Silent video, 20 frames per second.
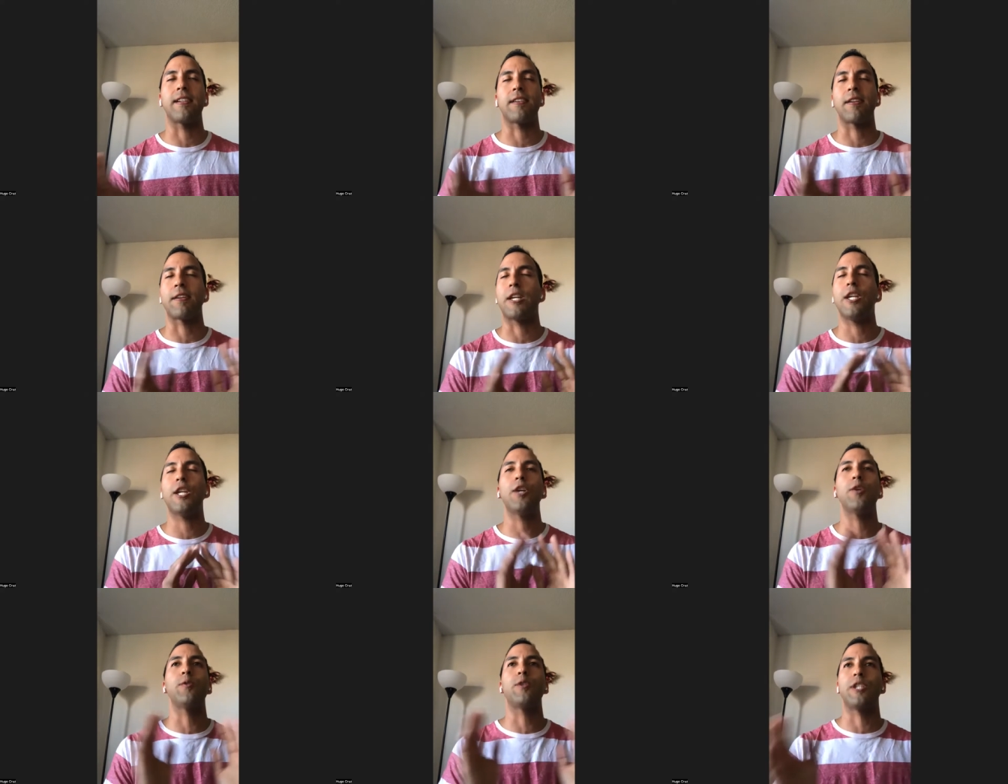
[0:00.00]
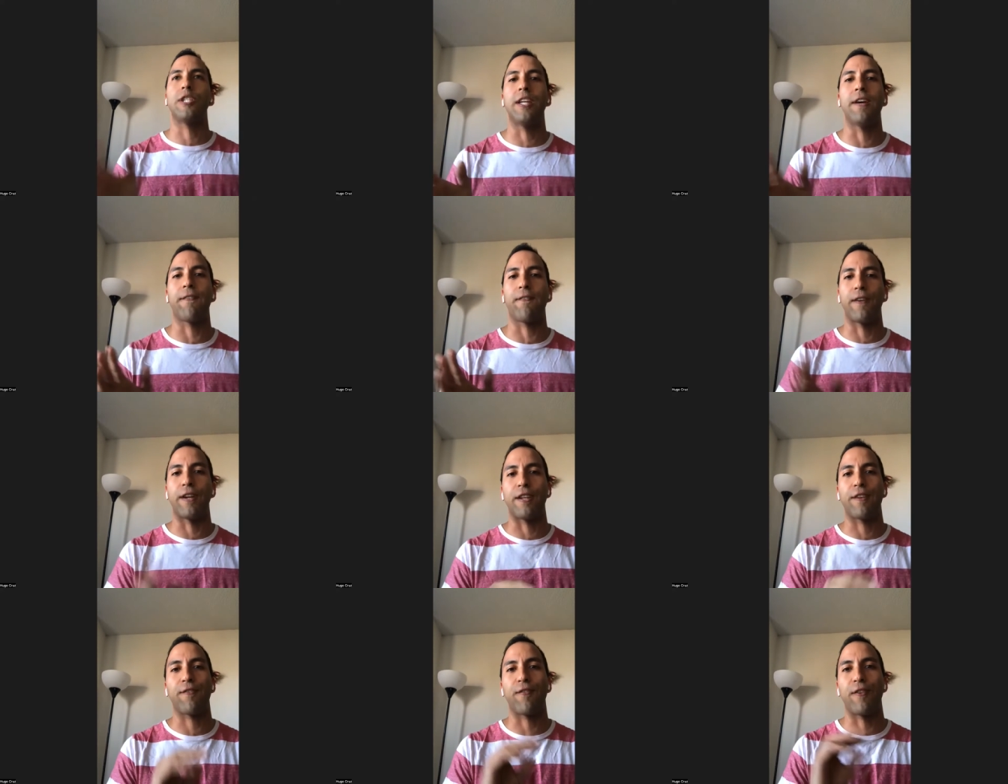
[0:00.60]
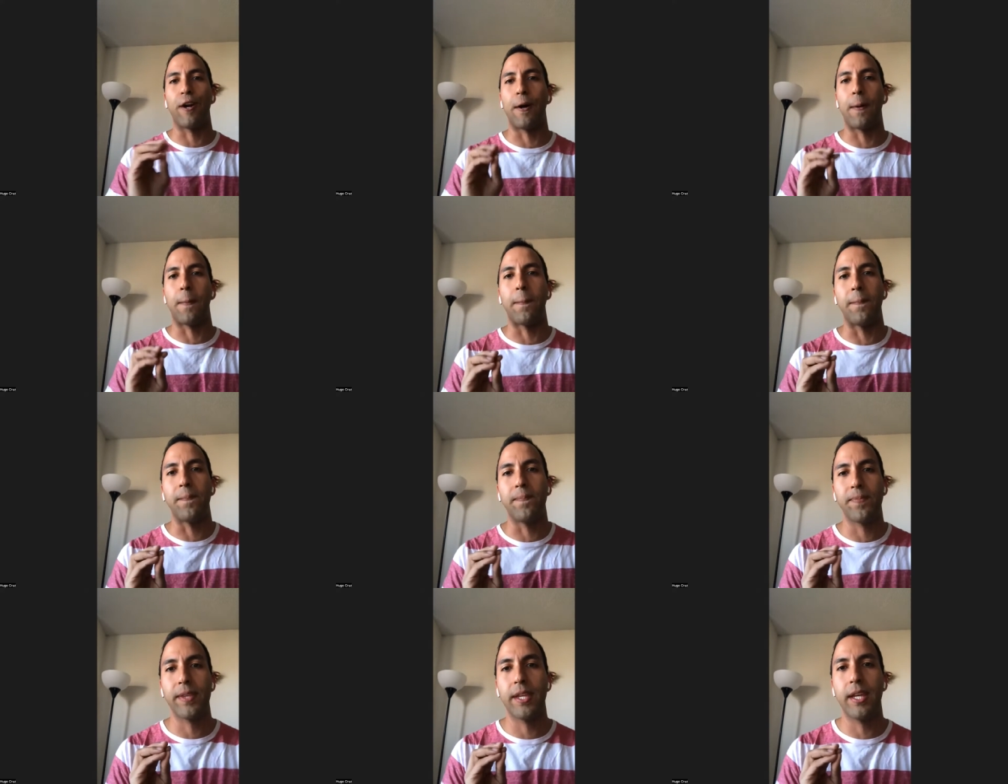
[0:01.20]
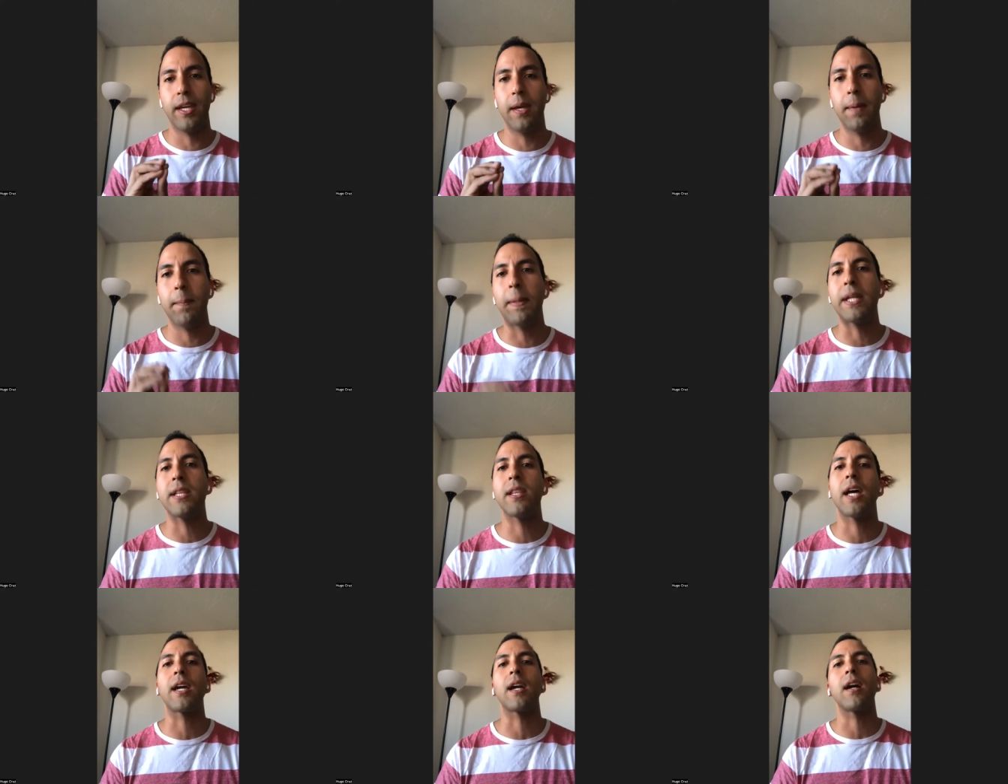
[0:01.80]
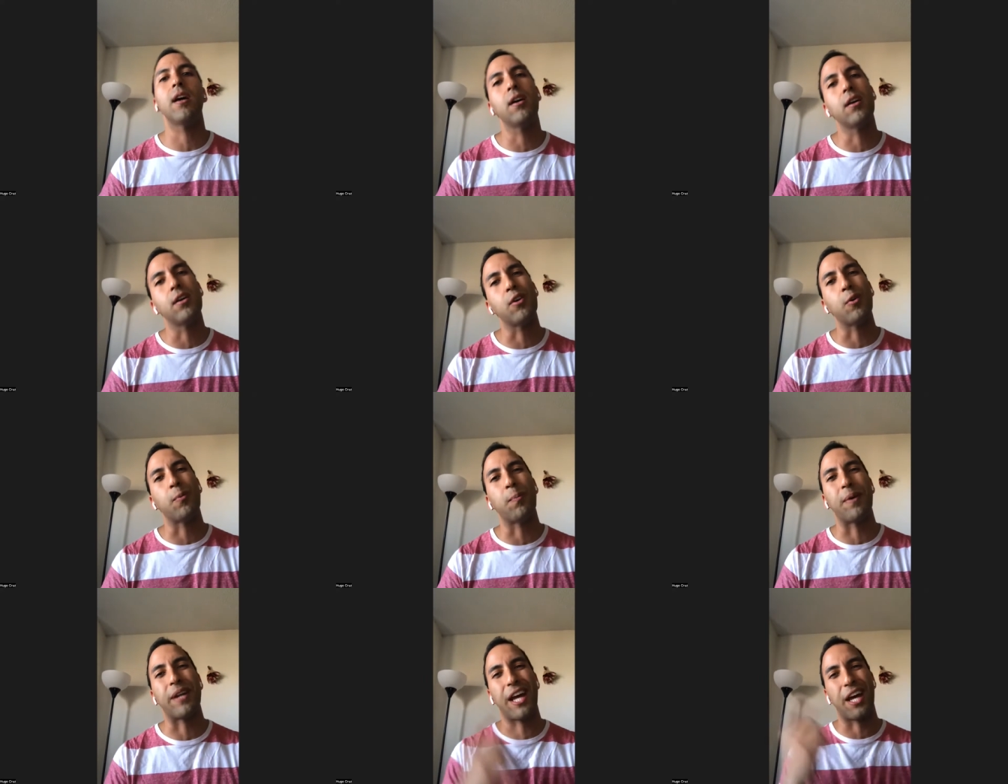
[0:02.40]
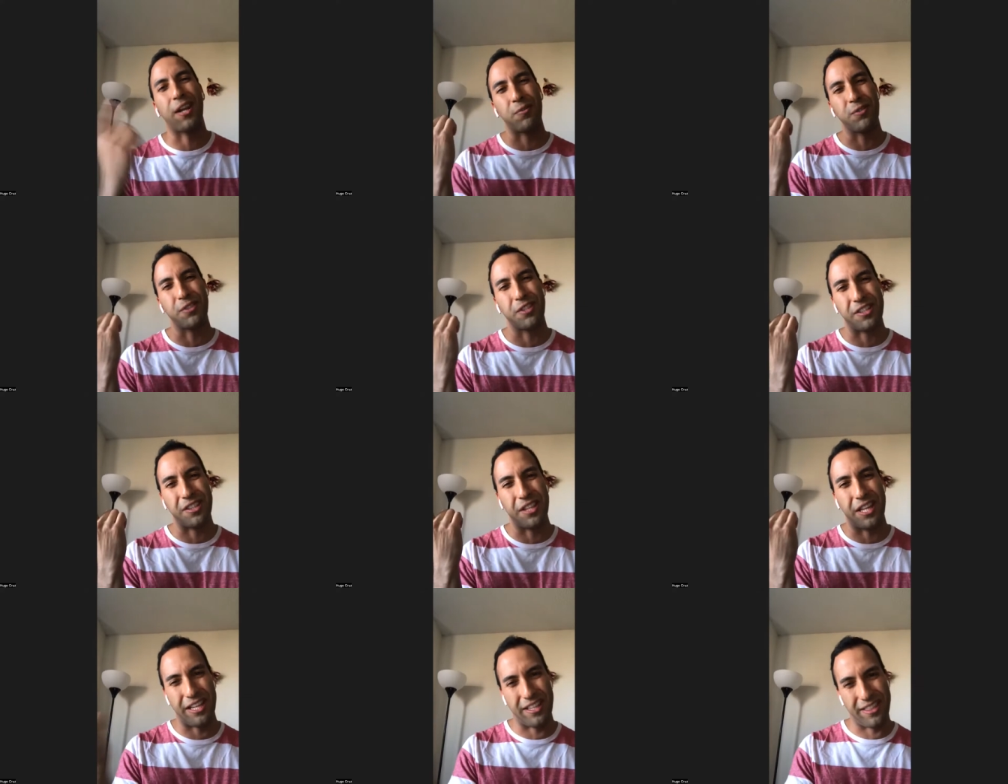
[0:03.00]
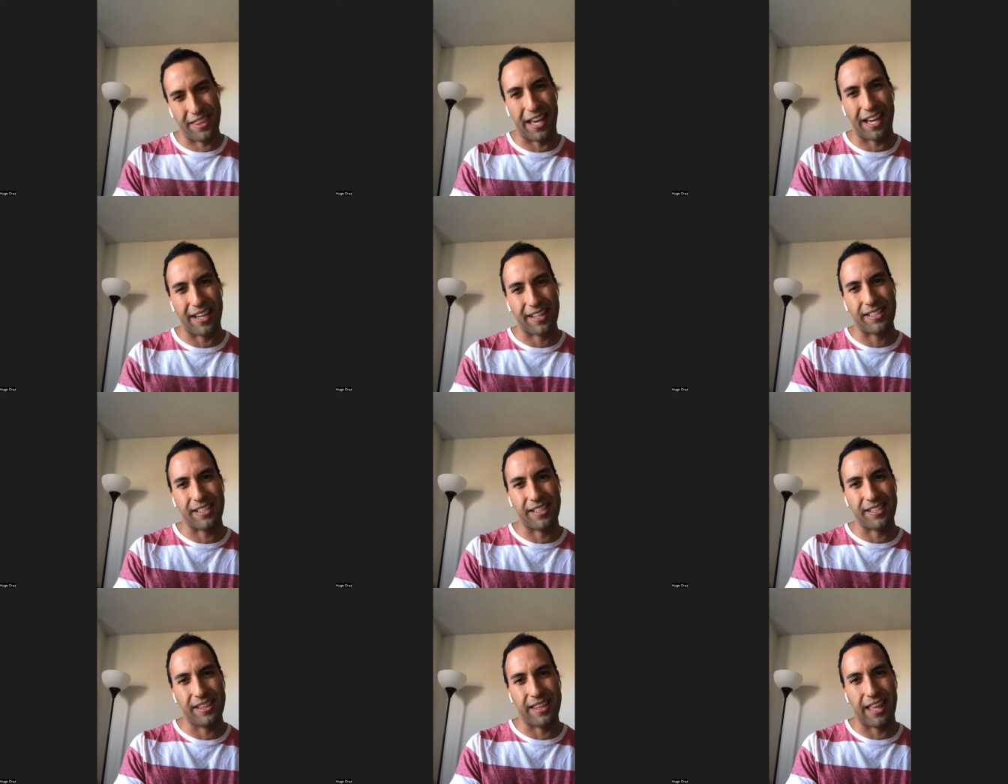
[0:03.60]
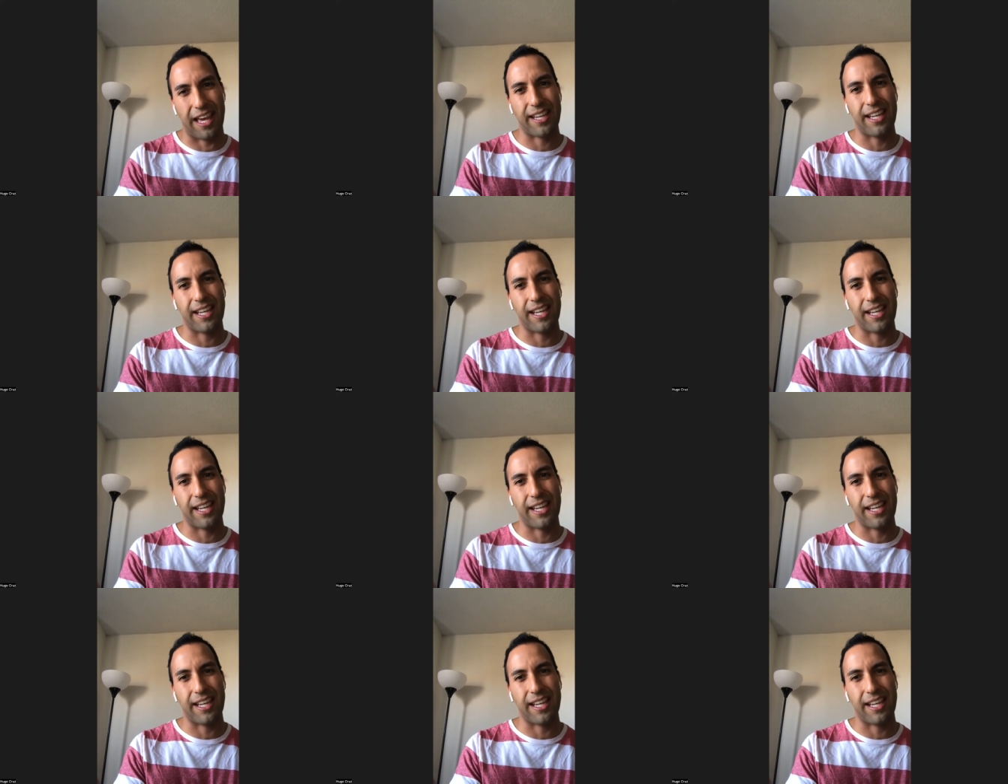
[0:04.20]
it's a huge difference from being like, oh, but I don't look like that guy.